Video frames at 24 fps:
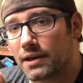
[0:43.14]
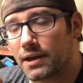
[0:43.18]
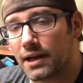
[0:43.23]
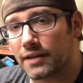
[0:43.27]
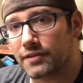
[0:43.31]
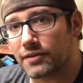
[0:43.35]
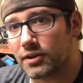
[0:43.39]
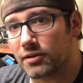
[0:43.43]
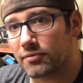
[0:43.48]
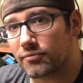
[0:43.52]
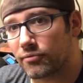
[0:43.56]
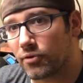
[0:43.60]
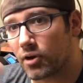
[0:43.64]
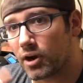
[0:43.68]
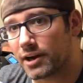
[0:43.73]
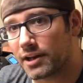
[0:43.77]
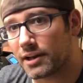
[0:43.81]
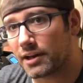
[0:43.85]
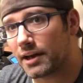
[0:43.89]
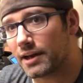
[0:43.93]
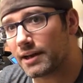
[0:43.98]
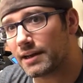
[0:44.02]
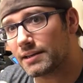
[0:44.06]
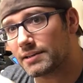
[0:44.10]
got there
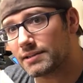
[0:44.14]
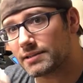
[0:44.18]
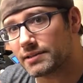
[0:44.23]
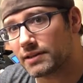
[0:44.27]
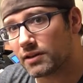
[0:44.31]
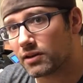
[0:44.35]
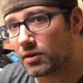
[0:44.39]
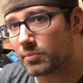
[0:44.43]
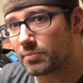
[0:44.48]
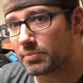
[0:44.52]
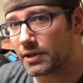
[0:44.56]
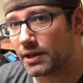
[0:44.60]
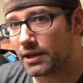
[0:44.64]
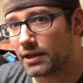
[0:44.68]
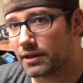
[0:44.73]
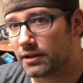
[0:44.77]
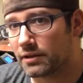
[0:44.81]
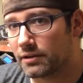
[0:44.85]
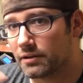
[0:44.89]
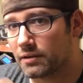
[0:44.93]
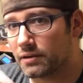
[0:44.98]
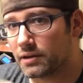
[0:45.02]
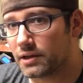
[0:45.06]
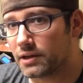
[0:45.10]
Friday night and set up
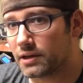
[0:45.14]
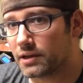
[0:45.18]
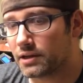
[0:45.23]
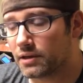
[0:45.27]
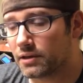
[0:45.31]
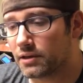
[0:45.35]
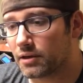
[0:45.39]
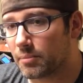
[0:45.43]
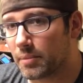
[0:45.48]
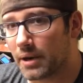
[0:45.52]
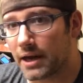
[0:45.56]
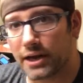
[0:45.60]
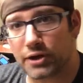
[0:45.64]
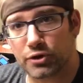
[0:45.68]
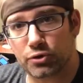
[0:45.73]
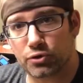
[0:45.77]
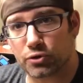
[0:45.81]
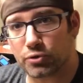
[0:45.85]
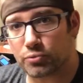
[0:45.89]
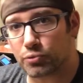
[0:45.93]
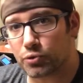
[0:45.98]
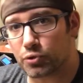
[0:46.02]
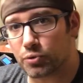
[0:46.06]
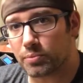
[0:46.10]
in the
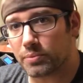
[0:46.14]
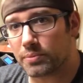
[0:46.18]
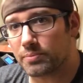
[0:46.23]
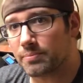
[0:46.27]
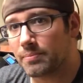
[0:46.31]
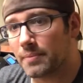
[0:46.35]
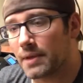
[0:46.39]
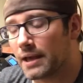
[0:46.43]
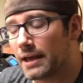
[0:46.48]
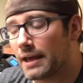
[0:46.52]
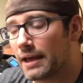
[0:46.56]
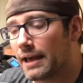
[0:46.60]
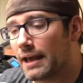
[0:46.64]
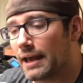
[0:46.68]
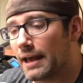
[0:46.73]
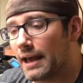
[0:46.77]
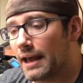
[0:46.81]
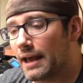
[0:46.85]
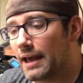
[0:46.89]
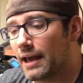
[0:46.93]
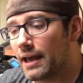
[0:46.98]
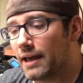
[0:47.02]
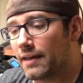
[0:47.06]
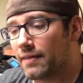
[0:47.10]
atrium room,
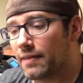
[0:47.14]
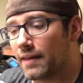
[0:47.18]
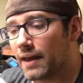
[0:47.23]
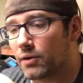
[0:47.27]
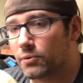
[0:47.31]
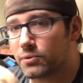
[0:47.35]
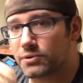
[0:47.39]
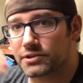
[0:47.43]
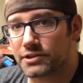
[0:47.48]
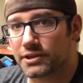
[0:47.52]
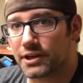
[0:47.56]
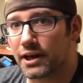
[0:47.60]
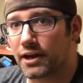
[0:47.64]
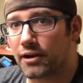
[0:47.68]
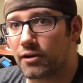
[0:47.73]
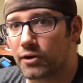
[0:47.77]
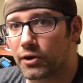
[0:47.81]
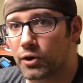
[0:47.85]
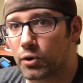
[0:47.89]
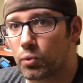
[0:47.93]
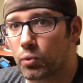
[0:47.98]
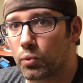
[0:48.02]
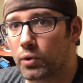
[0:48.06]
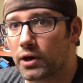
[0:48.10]
and that was the
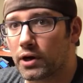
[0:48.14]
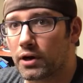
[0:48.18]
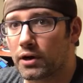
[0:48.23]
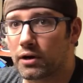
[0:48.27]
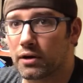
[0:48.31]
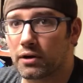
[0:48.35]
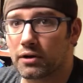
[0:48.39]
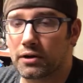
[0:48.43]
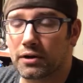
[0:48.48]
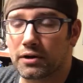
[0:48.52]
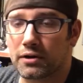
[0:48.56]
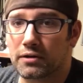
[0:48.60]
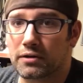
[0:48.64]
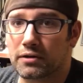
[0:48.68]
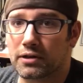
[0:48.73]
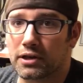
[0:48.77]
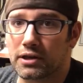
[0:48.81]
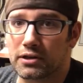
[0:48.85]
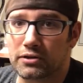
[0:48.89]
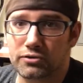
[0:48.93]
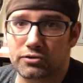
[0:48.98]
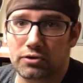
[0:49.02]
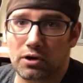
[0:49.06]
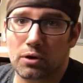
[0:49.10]
area where
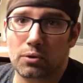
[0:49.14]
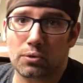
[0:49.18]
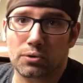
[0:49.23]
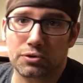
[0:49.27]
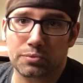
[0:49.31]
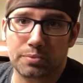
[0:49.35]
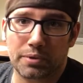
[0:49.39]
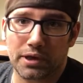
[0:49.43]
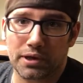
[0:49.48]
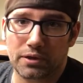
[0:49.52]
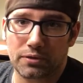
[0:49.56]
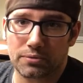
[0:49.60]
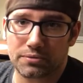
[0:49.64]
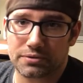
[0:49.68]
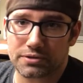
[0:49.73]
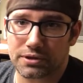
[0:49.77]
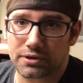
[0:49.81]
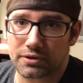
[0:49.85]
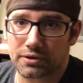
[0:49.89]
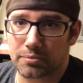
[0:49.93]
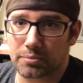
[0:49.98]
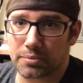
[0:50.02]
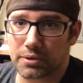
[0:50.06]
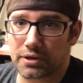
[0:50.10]
the Star Wars panel was
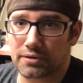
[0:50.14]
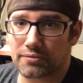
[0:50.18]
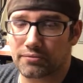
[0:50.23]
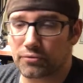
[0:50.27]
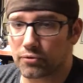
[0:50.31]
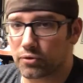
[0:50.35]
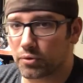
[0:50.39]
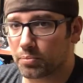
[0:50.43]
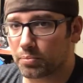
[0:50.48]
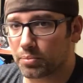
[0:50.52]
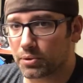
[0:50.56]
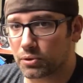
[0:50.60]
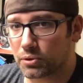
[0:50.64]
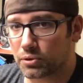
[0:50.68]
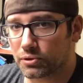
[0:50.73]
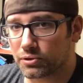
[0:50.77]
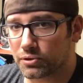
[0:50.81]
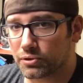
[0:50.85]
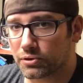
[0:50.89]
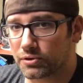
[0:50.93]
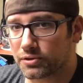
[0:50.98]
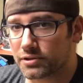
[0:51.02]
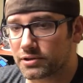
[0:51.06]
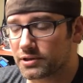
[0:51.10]
going to be for the
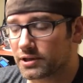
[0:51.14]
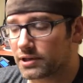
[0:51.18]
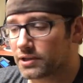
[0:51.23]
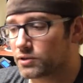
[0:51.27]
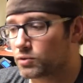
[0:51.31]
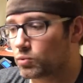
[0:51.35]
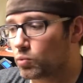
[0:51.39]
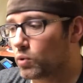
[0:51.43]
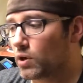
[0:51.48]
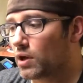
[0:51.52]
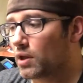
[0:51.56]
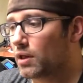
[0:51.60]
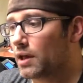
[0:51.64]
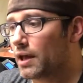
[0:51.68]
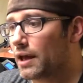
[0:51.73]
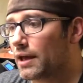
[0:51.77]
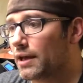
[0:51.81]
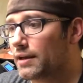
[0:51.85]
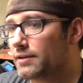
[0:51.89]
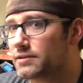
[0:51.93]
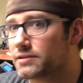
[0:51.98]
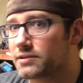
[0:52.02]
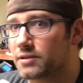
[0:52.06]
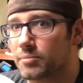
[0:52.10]
builders, as well
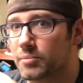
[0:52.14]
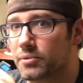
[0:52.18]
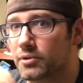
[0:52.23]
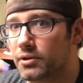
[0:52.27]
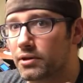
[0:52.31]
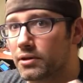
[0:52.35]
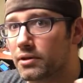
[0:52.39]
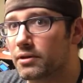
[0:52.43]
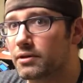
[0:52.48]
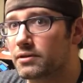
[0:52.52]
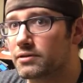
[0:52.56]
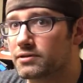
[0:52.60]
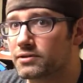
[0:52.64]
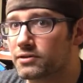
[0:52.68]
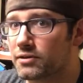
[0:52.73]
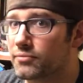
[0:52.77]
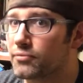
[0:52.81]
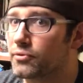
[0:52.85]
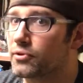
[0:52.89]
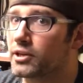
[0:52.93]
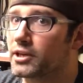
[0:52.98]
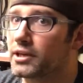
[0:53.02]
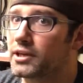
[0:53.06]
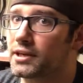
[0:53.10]
as some of the
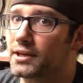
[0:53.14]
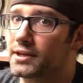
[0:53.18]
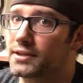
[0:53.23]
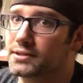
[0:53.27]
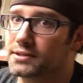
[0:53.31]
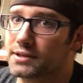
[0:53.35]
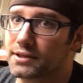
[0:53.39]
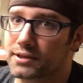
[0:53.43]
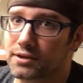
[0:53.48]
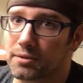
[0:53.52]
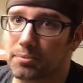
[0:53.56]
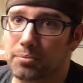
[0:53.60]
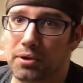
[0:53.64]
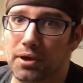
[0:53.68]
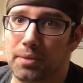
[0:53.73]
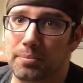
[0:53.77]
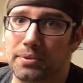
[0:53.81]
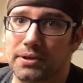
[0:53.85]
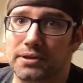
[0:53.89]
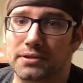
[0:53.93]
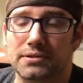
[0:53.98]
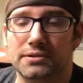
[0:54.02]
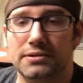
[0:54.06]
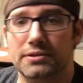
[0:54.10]
stuff for the kids, like the
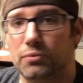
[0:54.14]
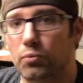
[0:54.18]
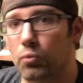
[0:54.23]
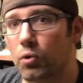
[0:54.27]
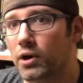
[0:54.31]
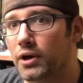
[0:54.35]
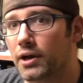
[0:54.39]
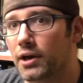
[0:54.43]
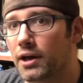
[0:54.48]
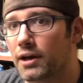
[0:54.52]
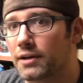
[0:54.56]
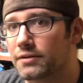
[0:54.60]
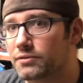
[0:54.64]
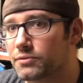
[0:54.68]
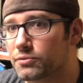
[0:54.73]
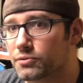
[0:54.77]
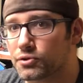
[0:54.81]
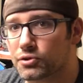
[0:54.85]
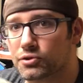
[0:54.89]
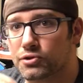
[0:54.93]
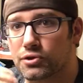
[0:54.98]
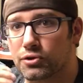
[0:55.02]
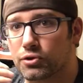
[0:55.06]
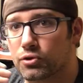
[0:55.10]
puppets and whatnot. So it
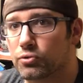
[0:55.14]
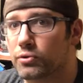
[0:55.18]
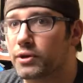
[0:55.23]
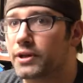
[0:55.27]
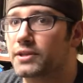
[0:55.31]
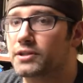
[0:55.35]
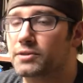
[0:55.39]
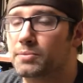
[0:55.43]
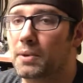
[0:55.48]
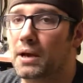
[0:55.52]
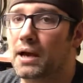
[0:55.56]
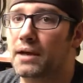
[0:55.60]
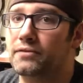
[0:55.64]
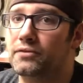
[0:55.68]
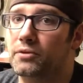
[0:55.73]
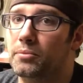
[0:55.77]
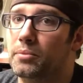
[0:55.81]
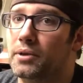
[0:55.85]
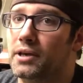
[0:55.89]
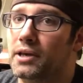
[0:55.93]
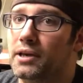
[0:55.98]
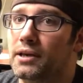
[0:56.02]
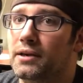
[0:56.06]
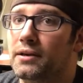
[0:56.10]
was just a great spot to
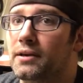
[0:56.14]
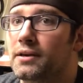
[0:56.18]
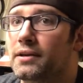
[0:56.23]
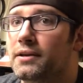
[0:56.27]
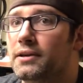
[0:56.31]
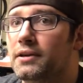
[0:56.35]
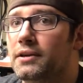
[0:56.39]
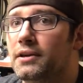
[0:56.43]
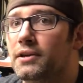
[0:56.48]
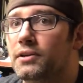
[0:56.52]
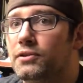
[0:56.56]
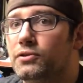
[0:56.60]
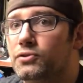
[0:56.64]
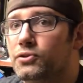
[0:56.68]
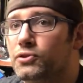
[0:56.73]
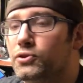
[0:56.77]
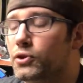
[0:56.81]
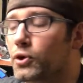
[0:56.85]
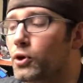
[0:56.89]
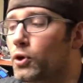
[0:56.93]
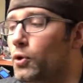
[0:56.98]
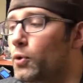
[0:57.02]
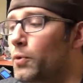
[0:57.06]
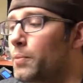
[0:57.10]
be.
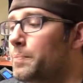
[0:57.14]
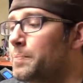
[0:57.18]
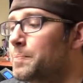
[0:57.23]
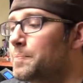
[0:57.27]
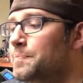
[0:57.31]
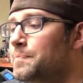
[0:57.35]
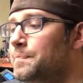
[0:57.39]
So